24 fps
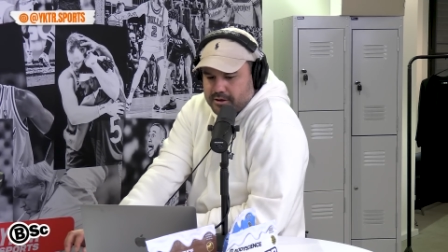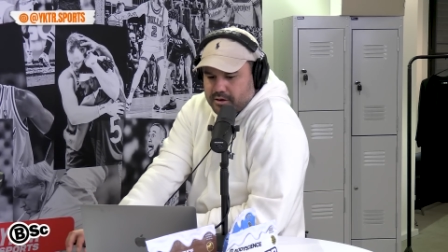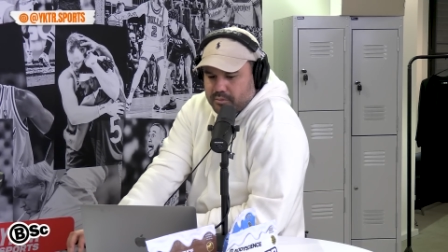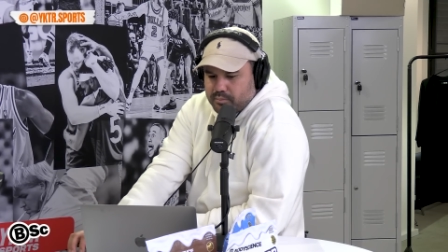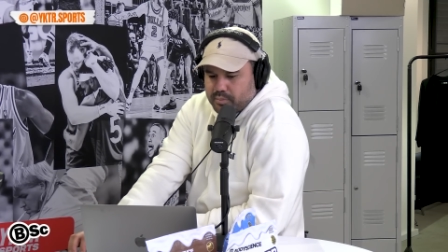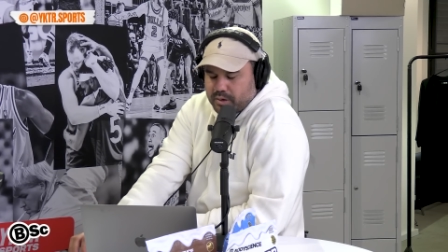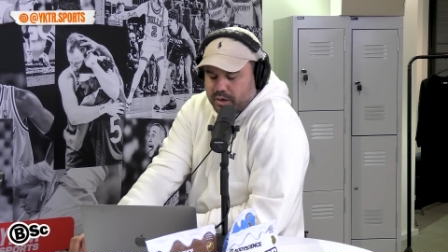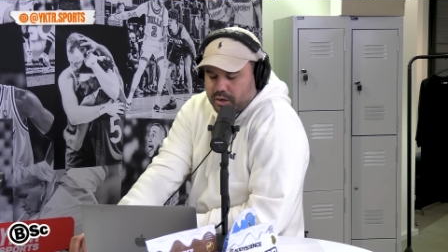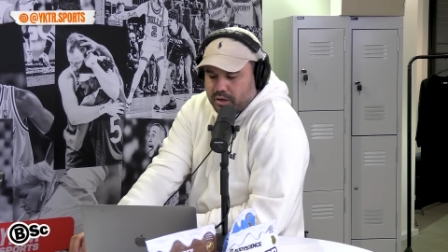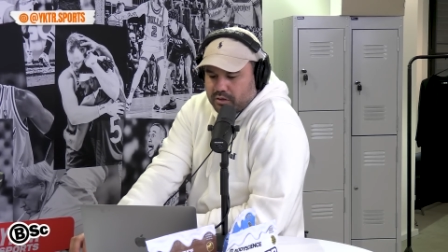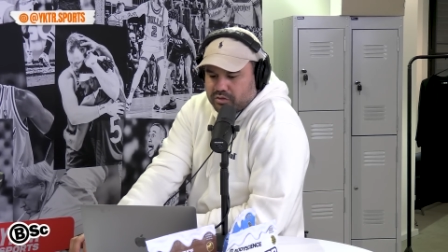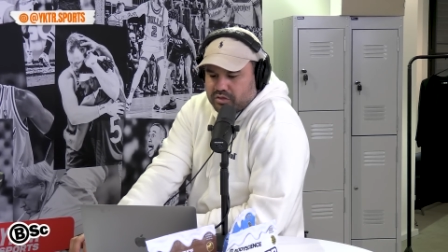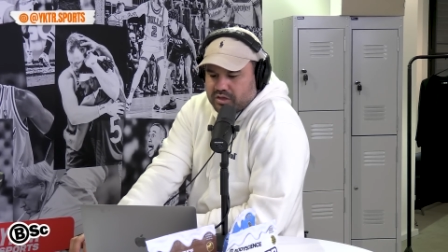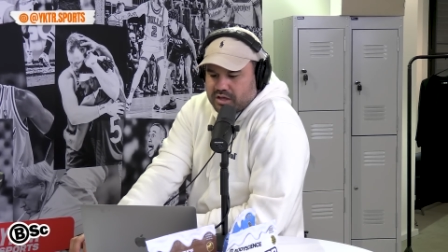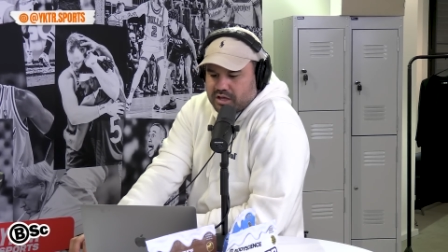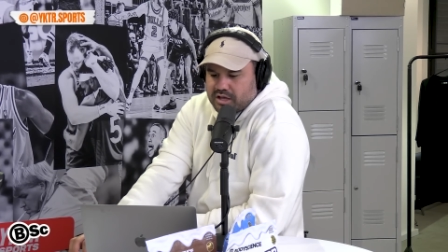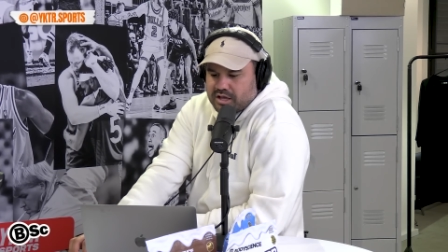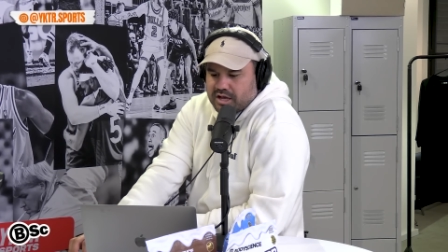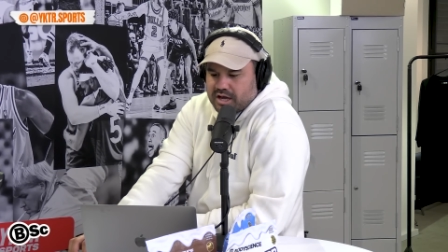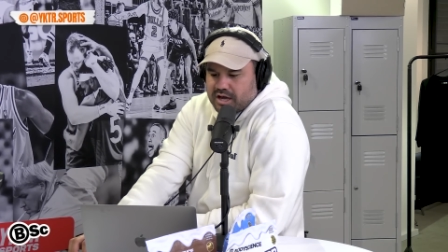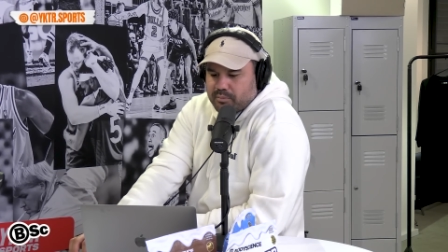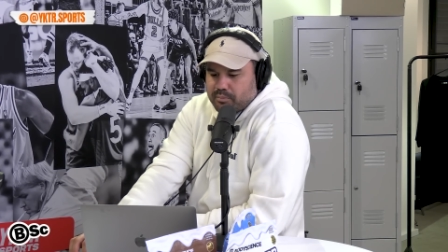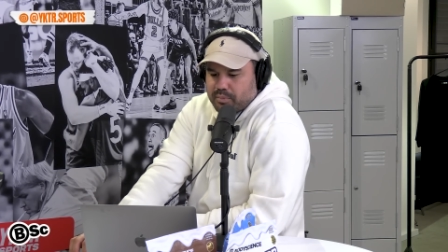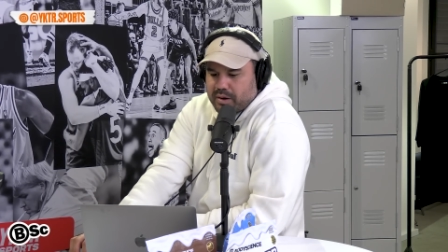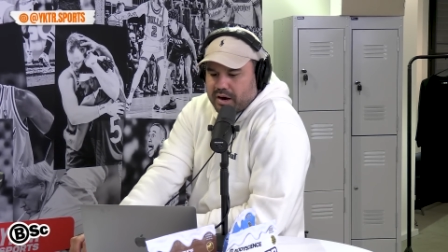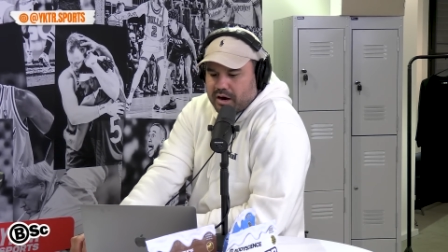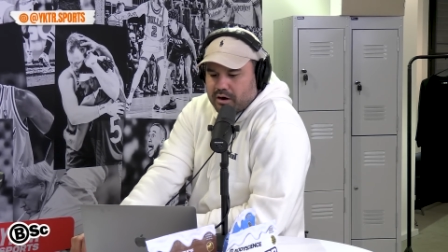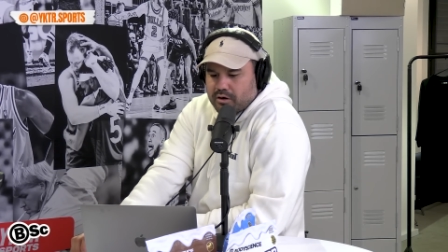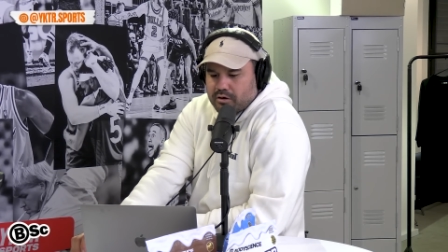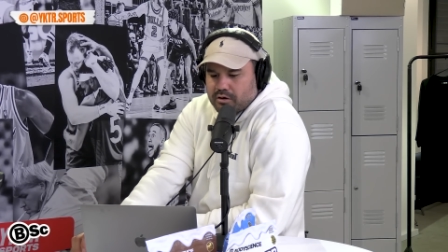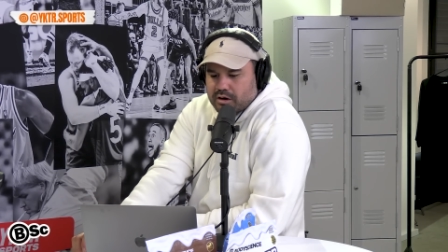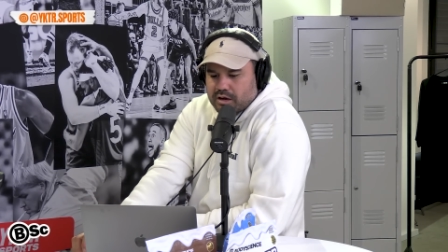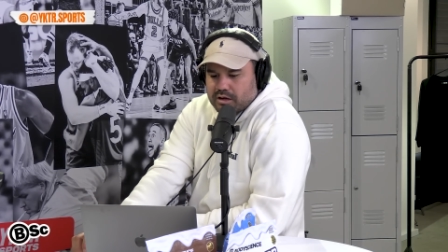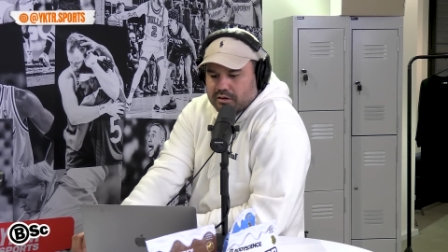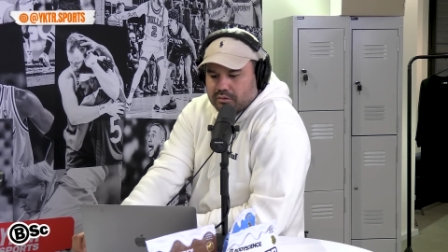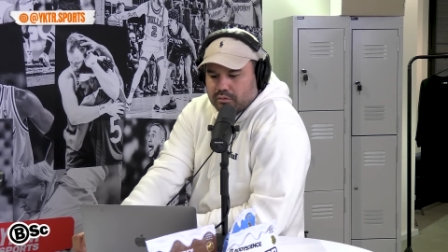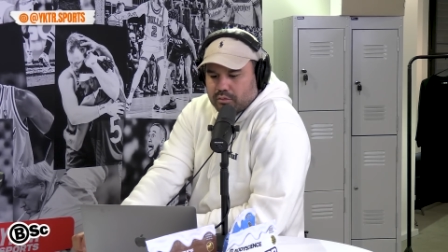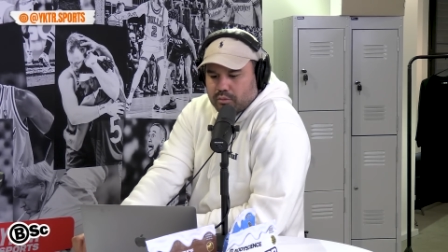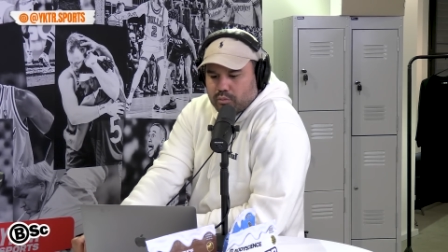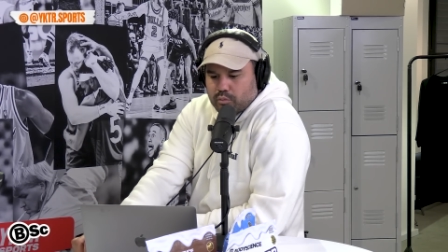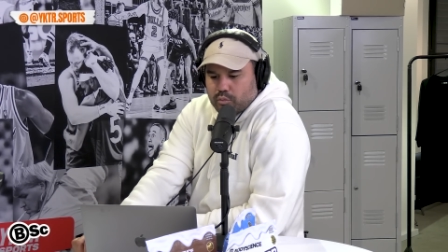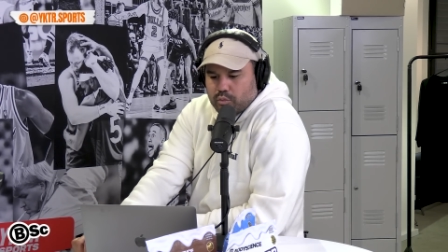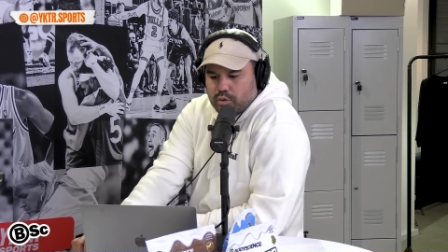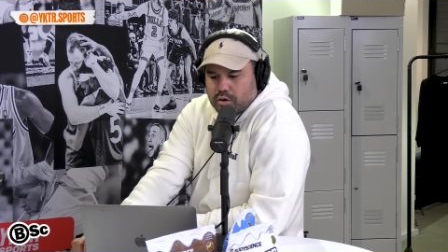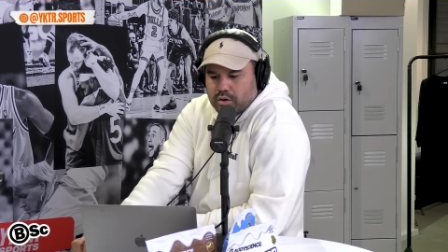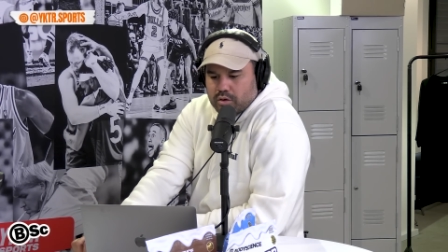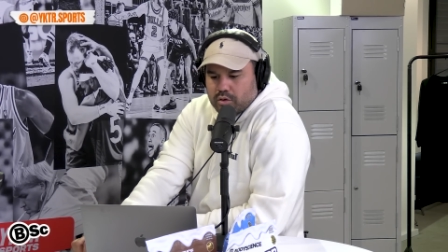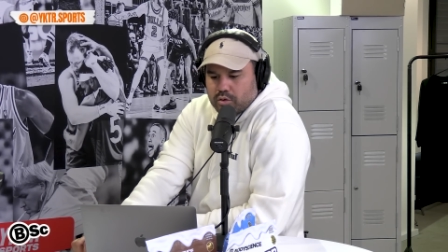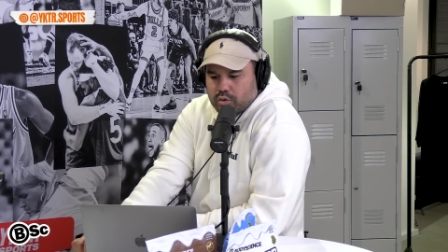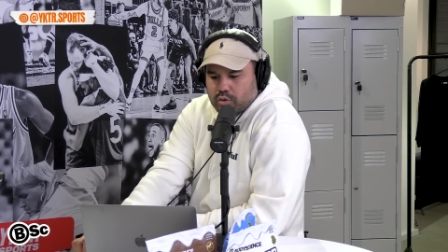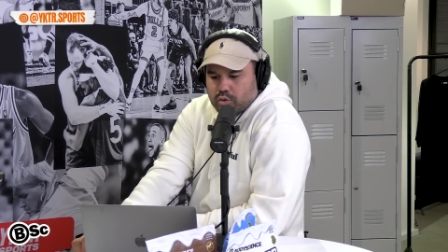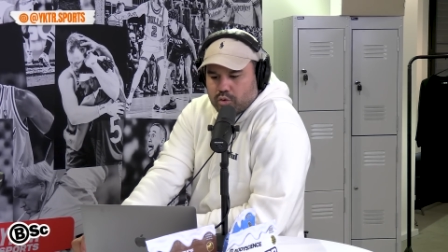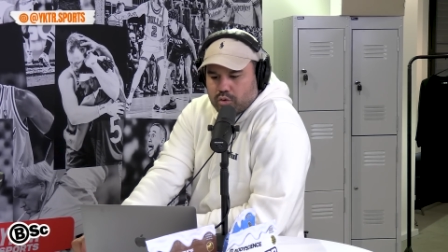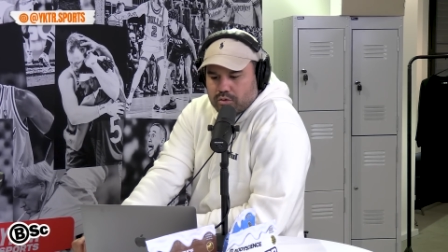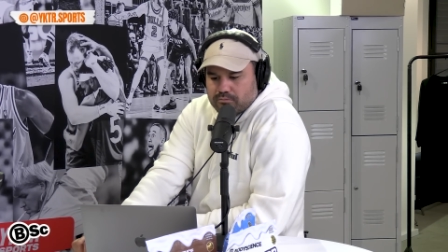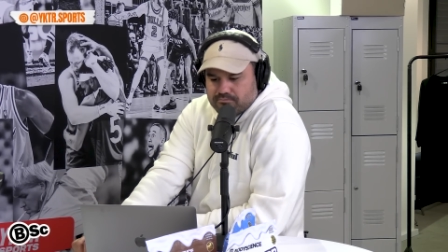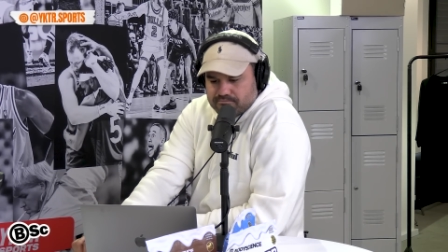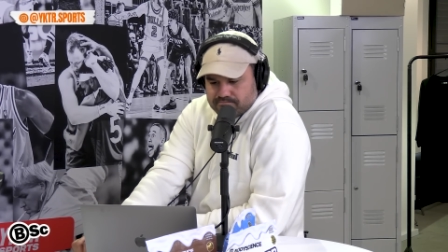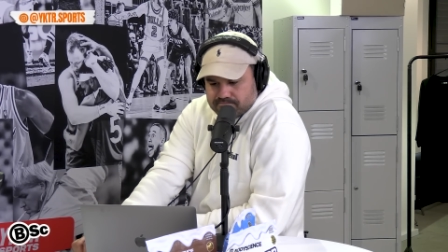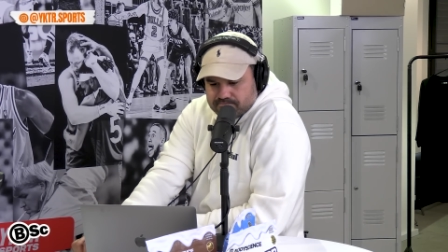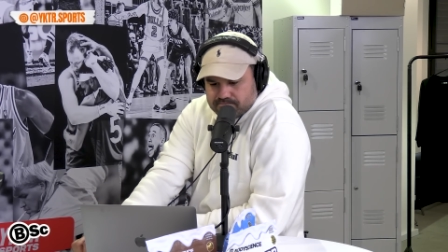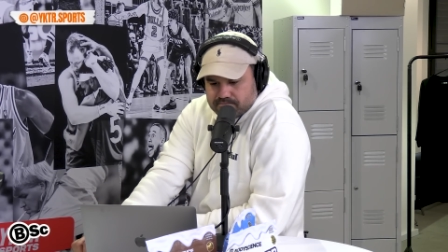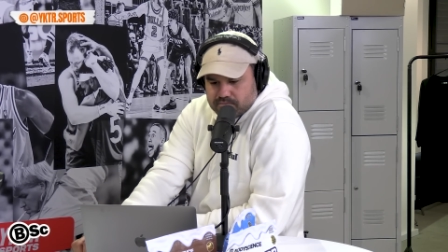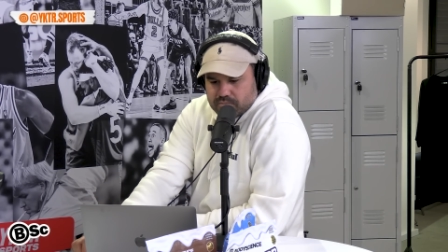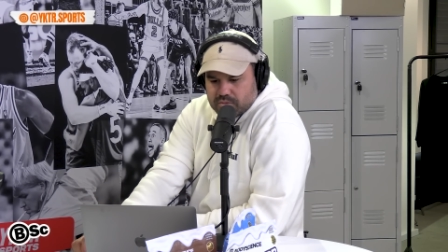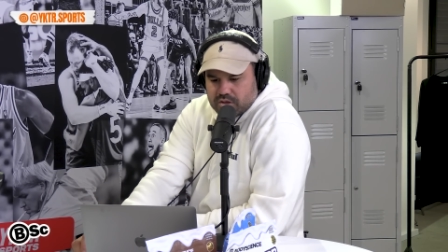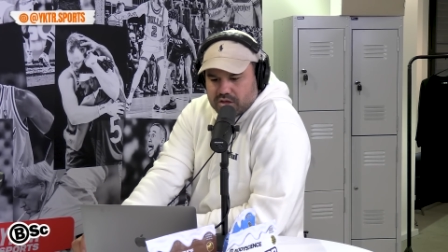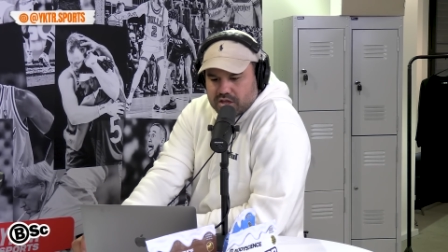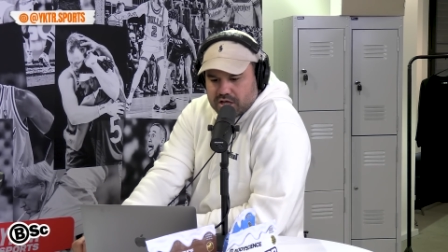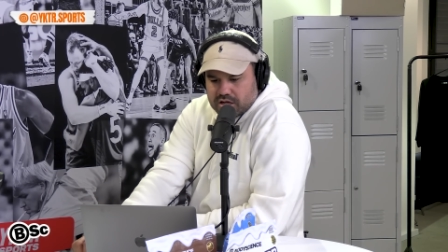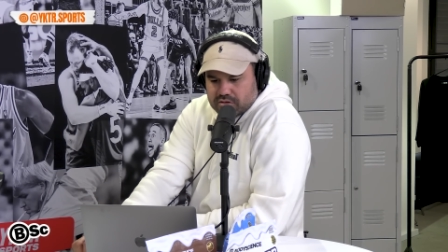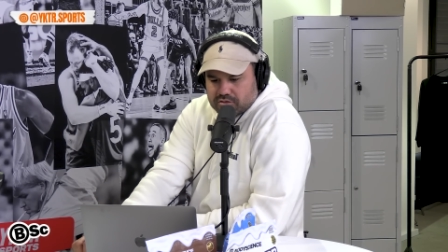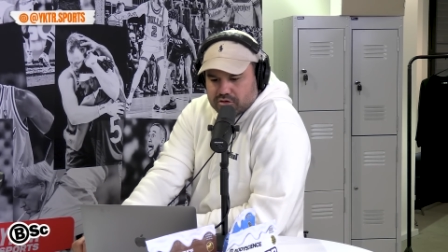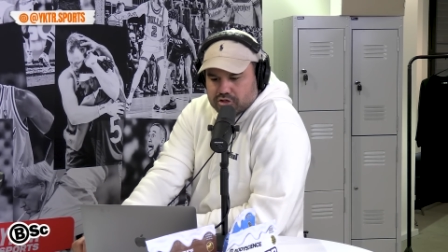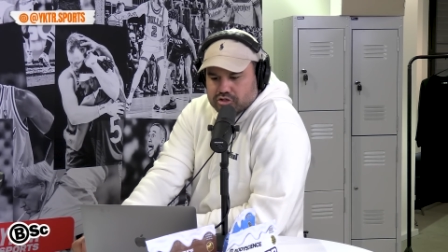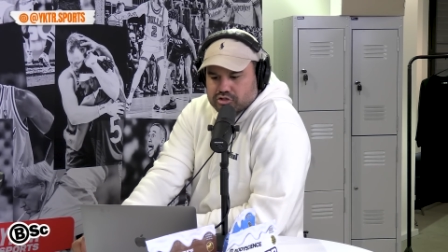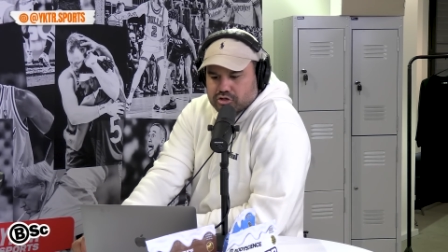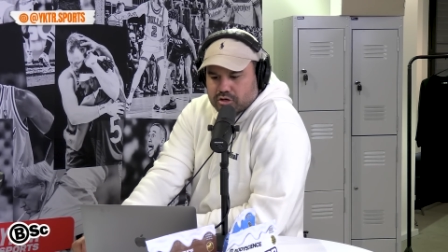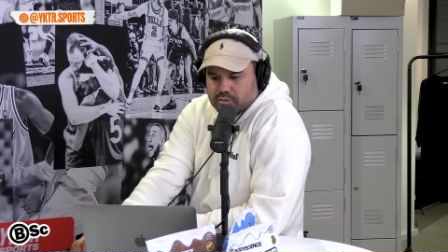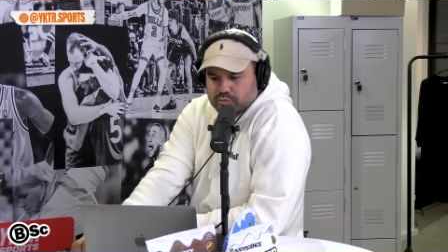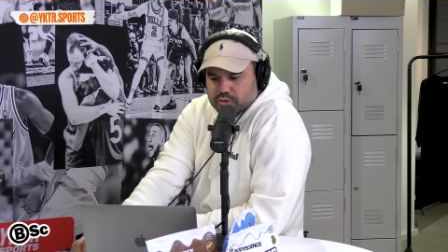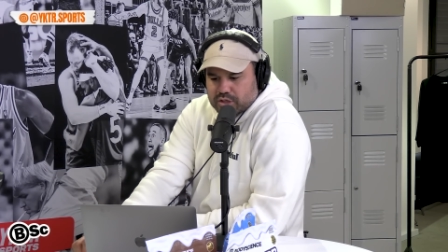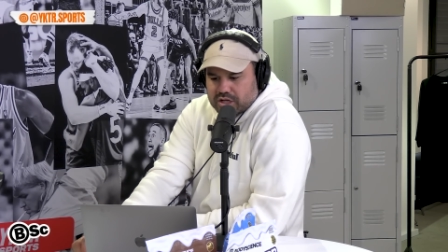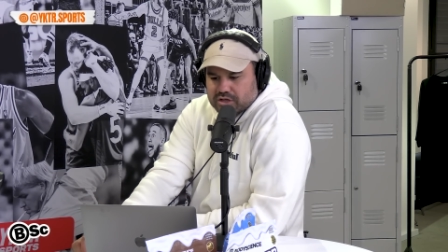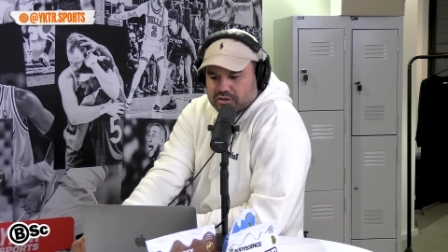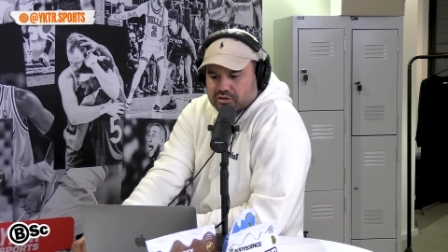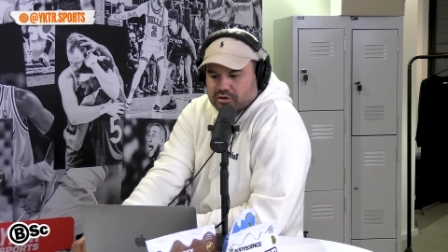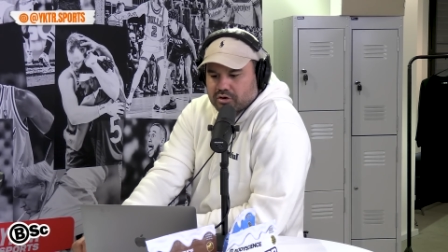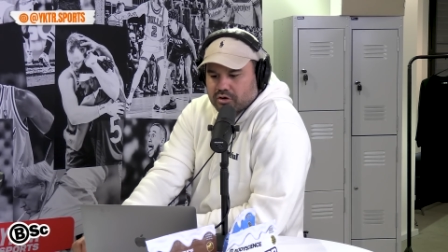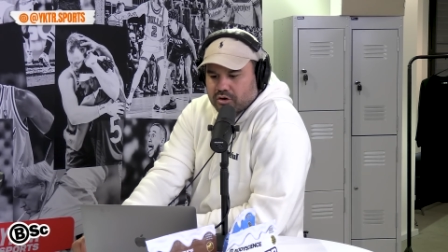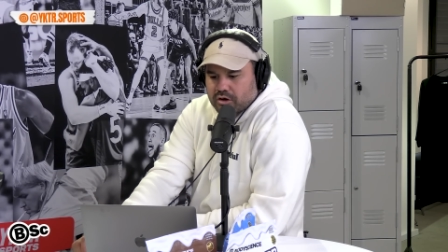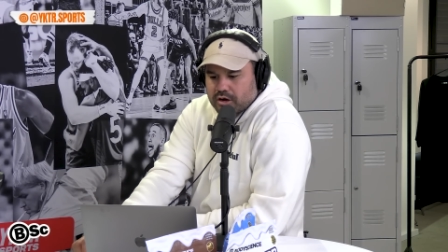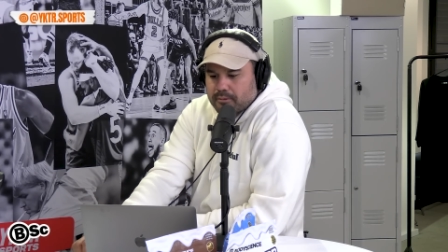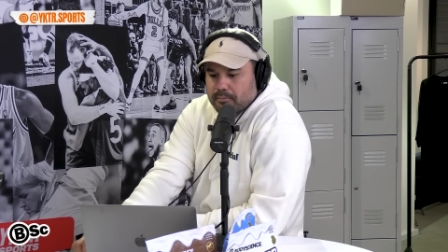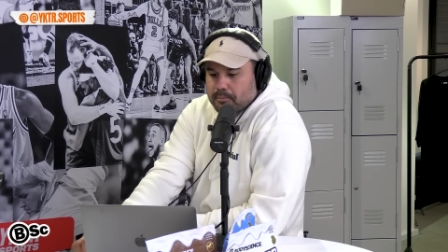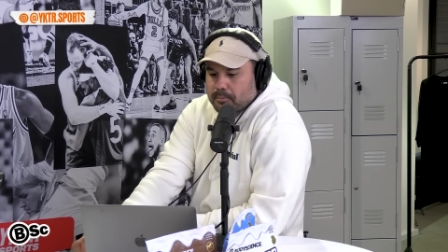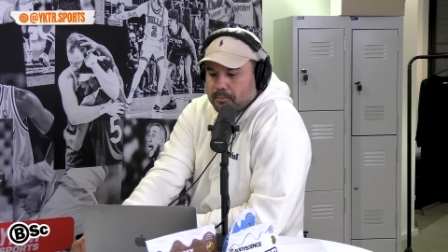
But I think Parra will get the job done tonight.